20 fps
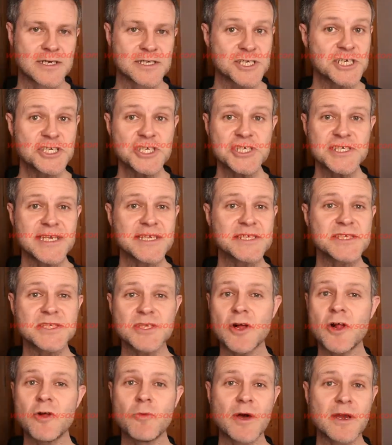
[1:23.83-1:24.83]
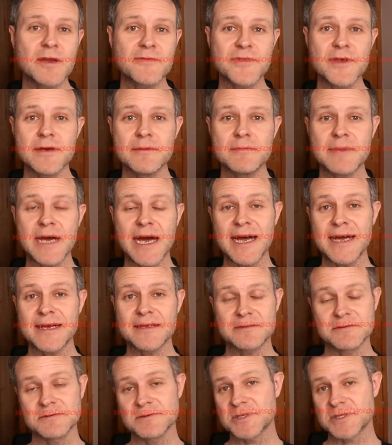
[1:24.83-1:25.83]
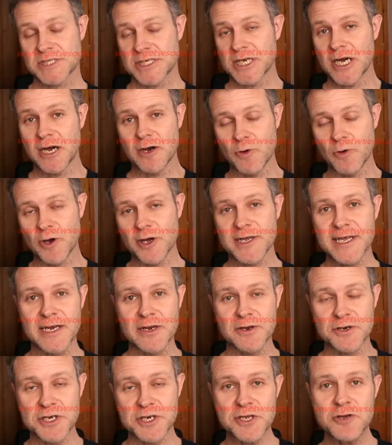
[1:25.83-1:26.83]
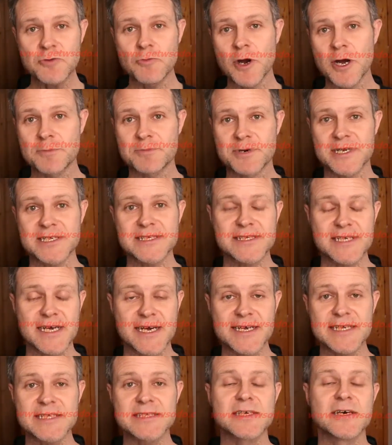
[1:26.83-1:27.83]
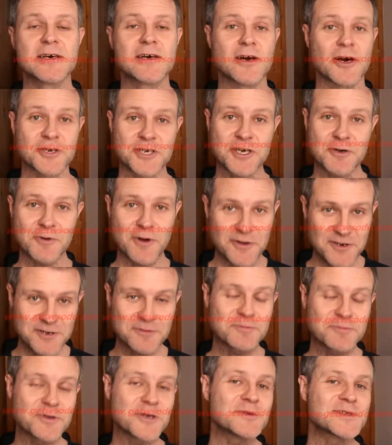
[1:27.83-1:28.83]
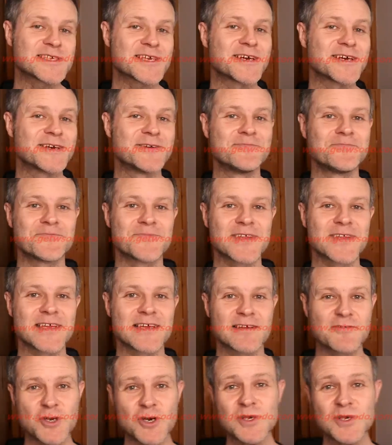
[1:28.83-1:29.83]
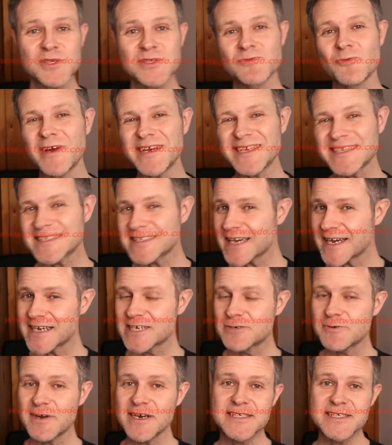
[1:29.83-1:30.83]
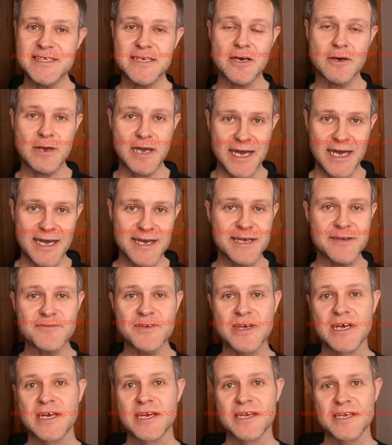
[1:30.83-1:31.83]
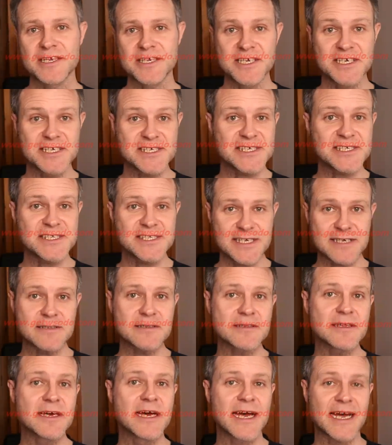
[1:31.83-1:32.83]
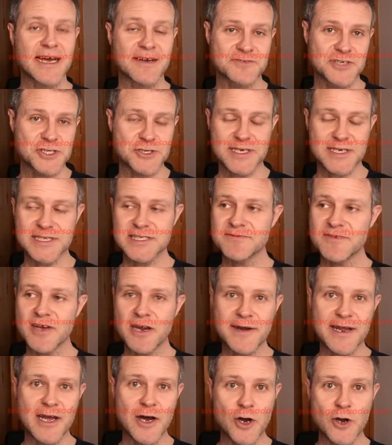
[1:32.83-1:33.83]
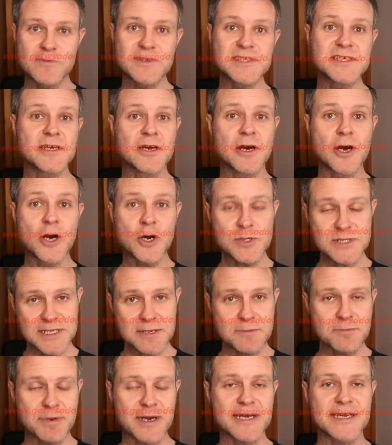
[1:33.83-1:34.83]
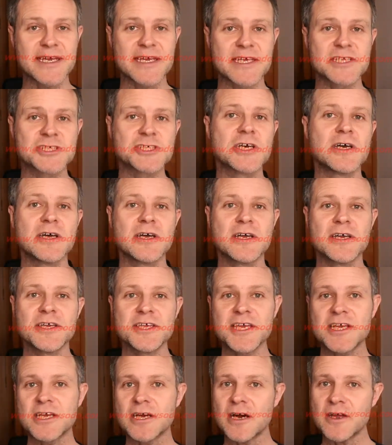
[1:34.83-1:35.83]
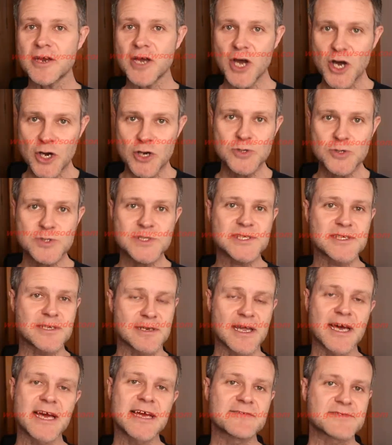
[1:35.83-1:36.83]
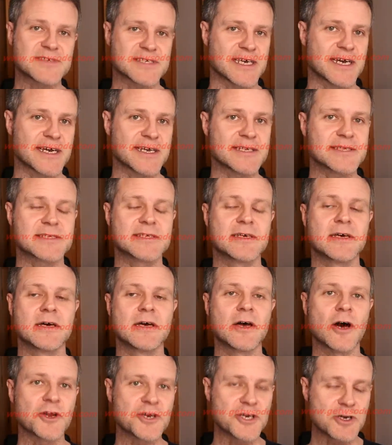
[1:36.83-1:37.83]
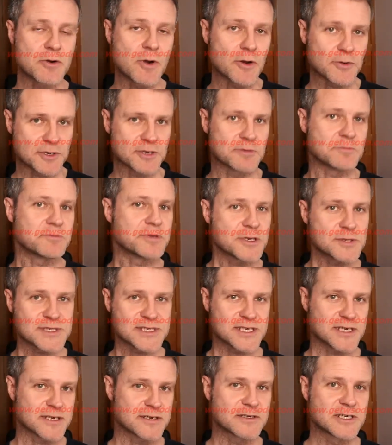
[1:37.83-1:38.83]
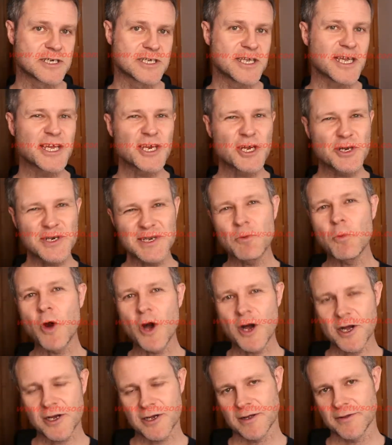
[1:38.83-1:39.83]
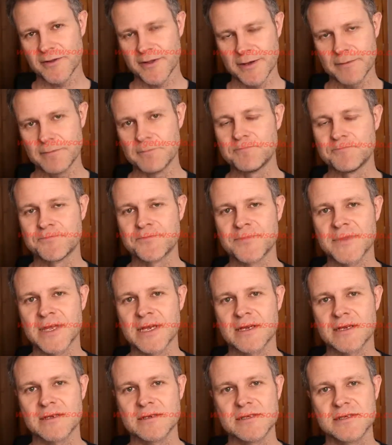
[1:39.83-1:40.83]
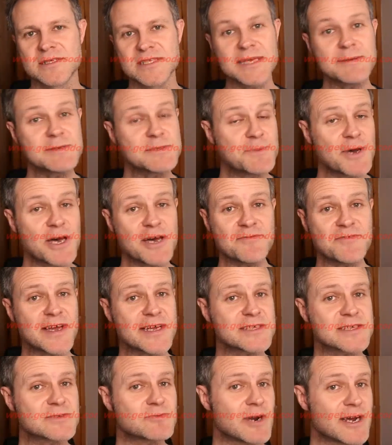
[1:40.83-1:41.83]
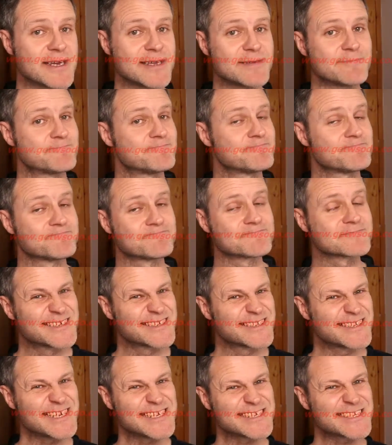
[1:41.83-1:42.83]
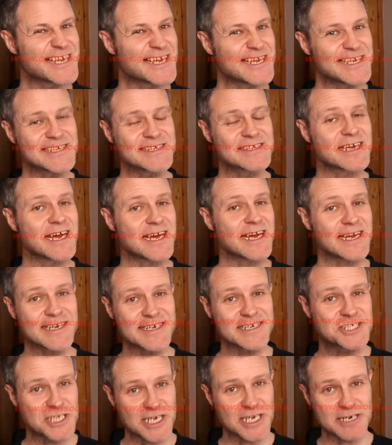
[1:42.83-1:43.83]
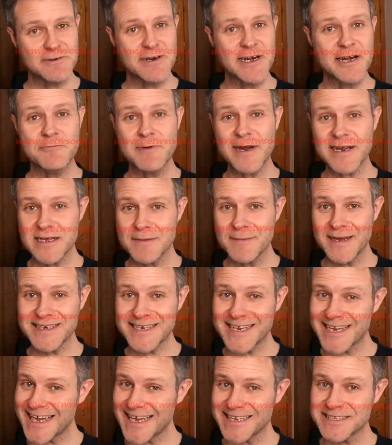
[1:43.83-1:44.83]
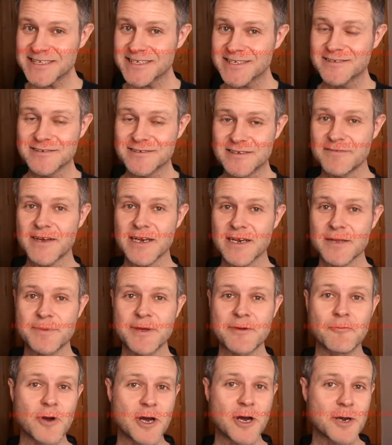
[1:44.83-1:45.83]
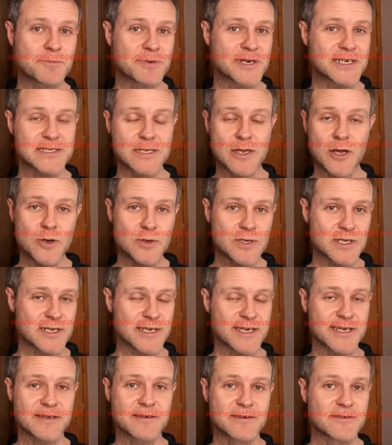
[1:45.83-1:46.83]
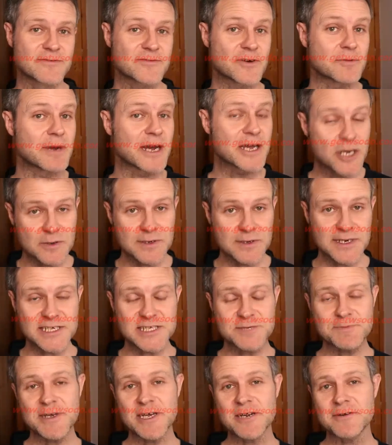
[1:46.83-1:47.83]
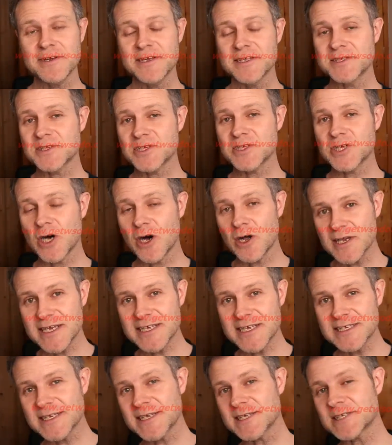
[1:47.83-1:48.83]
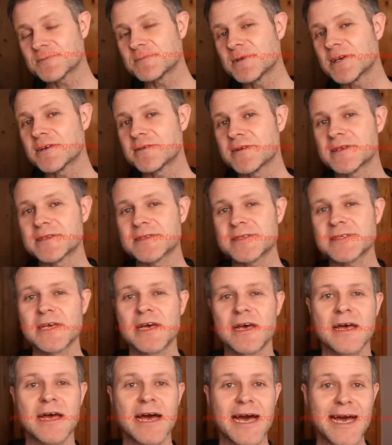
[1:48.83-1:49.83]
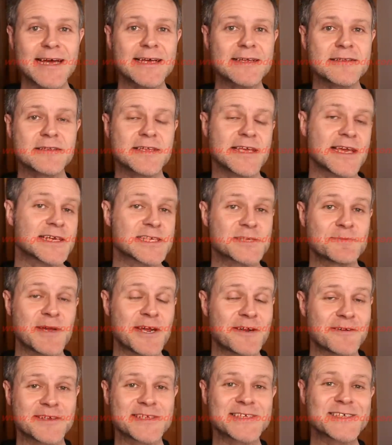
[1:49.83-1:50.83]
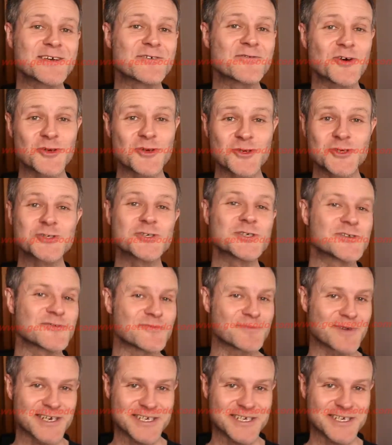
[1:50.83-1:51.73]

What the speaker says: So you just install one of them and start working on new WordPress sites on your own computer. Of course, when a site is ready to go live, you still have to transfer it over to your hosting package. You can't host live sites on your own computer. You can only work on them. Seems perfect, right? These days, I generally recommend against developing WordPress locally from my own experience, colleagues' experience, and the experience of hundreds of my